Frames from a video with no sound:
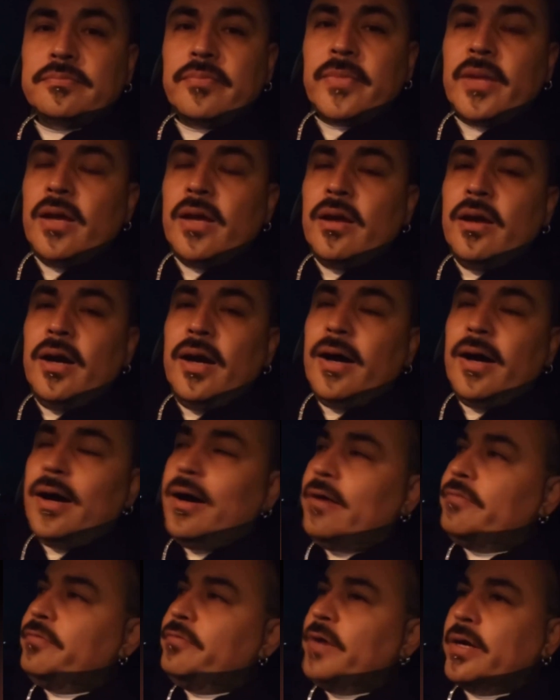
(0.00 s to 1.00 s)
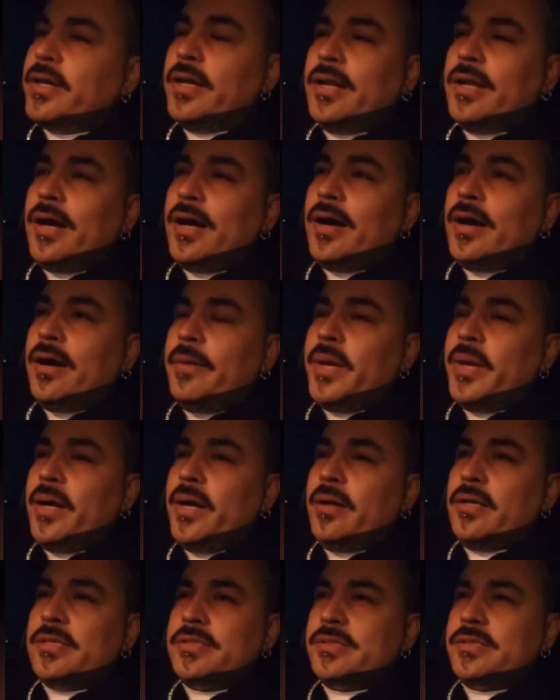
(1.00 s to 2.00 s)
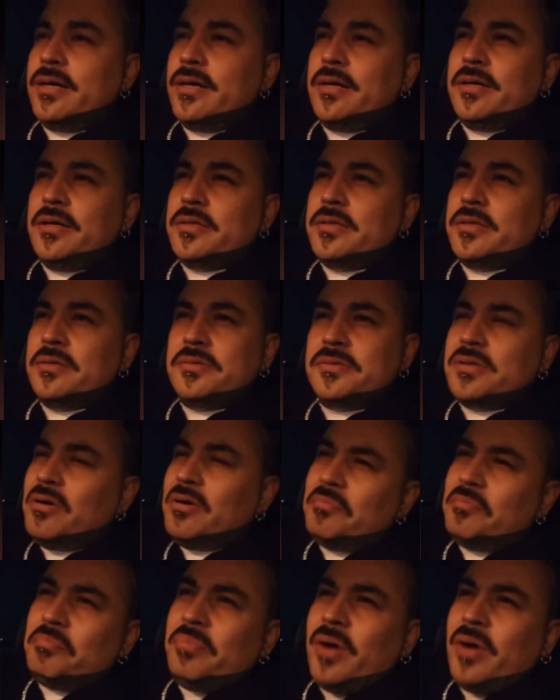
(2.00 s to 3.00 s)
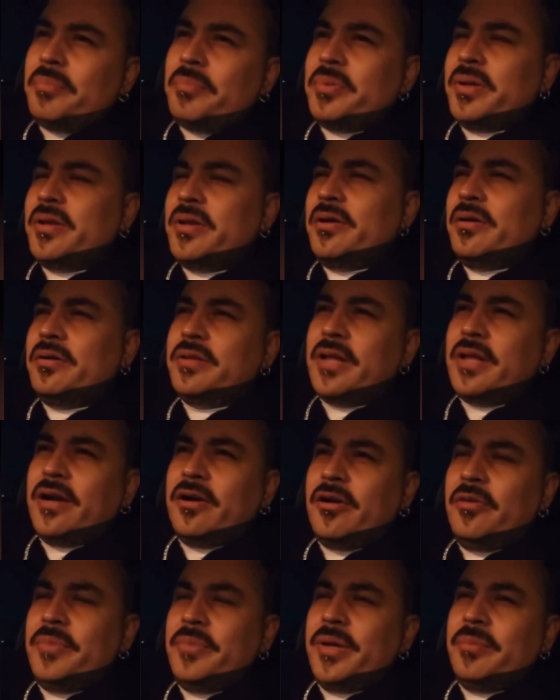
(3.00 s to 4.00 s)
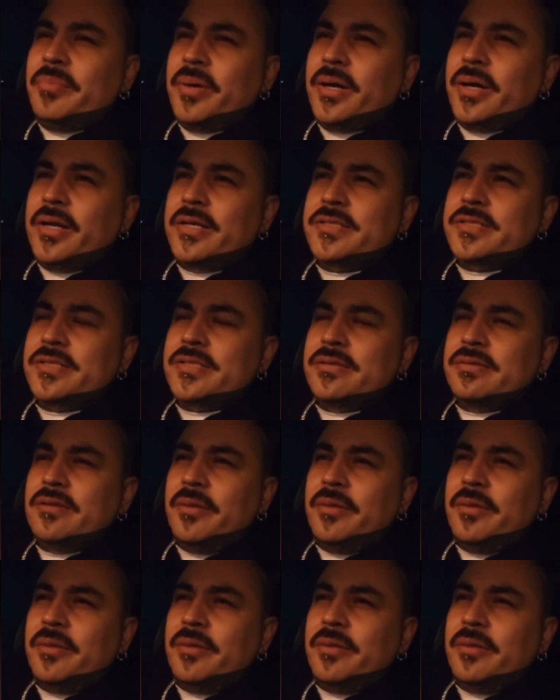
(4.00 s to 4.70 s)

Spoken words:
Fucking man, it's still popping here and there, homie. But it's, you know what I mean,